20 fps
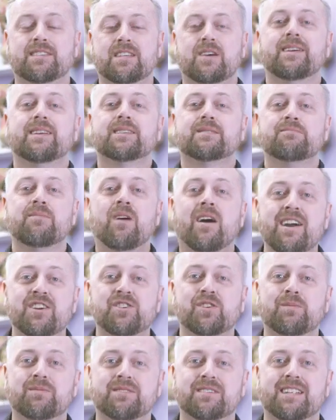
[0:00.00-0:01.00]
So it's my
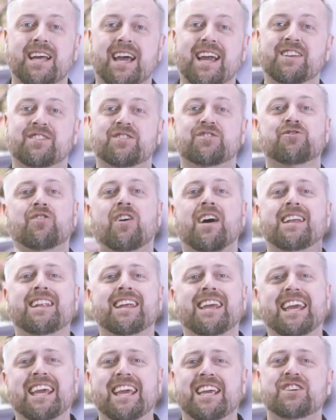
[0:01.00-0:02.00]
job today to try
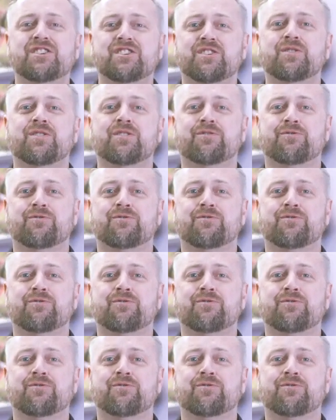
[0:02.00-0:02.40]
and ease you